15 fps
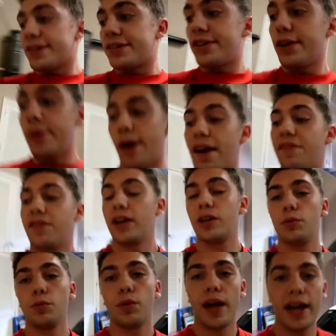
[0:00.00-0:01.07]
so I
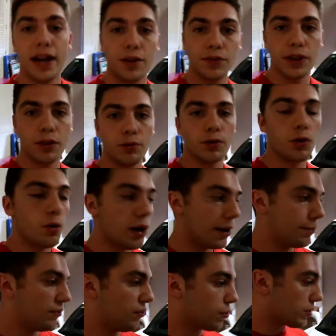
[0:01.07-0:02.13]
figured we'll head out there real
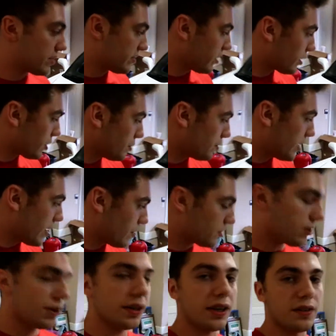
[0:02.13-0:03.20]
quick before the sun goes down
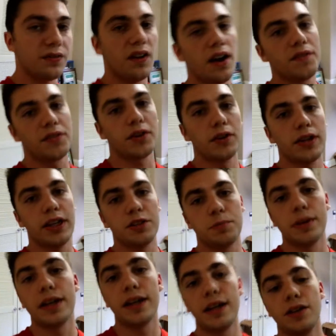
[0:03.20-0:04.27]
it's already like 5:30, and it's
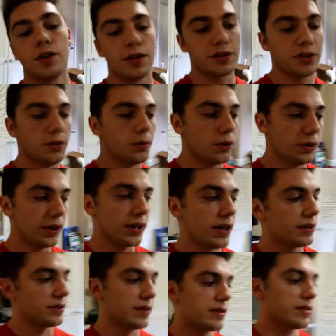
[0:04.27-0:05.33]
been getting dark so early
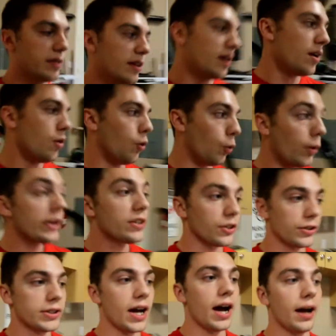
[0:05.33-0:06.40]
because it's
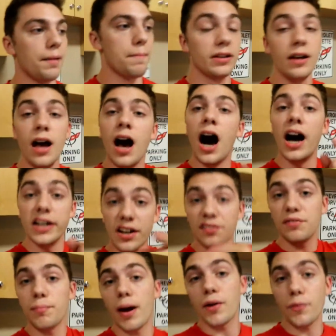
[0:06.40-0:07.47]
winter time
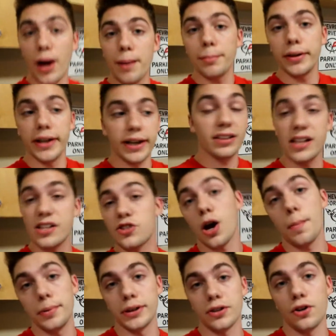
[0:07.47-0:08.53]
enough of my rambling let's hop in the